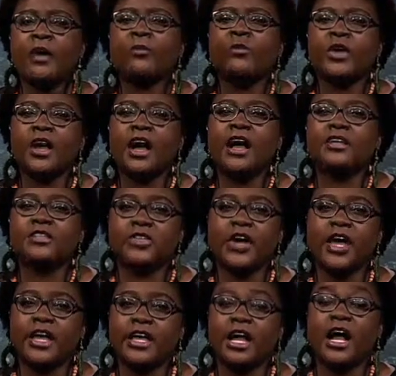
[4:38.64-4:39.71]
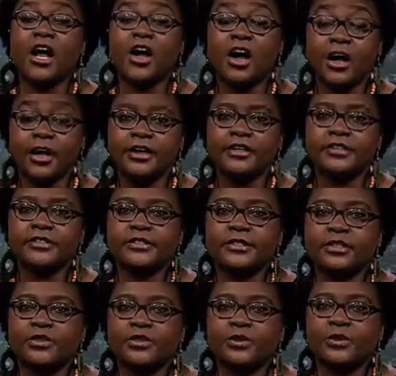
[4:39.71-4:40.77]
We are trying our hardest
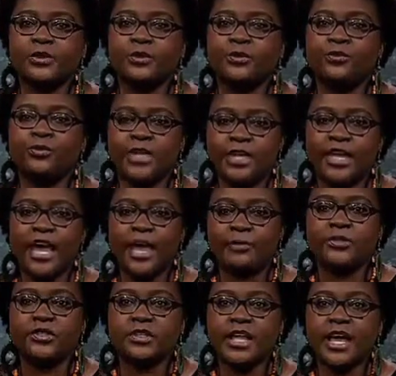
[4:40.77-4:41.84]
to recapture